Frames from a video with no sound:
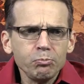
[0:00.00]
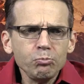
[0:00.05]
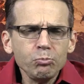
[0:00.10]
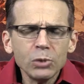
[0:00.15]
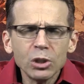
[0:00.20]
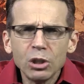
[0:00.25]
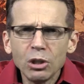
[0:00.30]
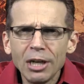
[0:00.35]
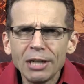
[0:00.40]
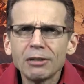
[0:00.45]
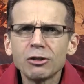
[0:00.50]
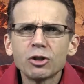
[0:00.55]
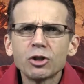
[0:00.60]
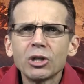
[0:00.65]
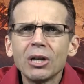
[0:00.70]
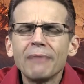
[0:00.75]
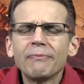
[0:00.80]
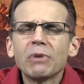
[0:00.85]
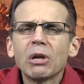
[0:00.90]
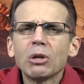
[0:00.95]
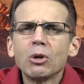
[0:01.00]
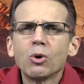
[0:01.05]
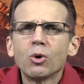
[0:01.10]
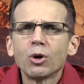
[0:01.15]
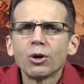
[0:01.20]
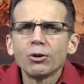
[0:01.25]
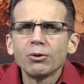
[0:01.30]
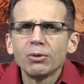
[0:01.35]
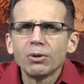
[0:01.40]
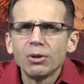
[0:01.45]
let us love the
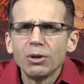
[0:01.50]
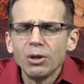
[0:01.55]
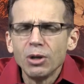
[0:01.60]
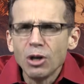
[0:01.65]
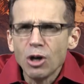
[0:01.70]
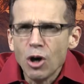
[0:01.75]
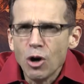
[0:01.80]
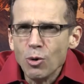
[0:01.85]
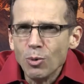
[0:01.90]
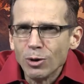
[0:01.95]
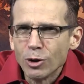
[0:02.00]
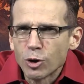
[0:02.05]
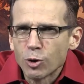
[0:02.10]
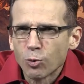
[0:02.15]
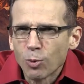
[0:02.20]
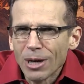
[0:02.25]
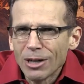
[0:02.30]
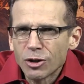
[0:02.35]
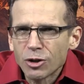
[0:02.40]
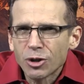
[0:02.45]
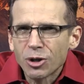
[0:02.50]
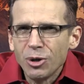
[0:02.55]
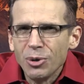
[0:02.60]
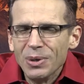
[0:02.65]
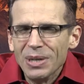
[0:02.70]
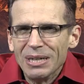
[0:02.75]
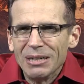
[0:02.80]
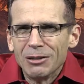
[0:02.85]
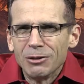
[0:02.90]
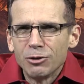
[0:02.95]
Lord who has rescued
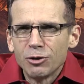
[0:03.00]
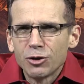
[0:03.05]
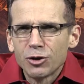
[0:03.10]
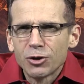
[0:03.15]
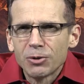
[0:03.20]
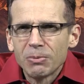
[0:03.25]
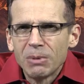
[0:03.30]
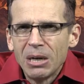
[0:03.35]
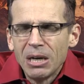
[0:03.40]
us.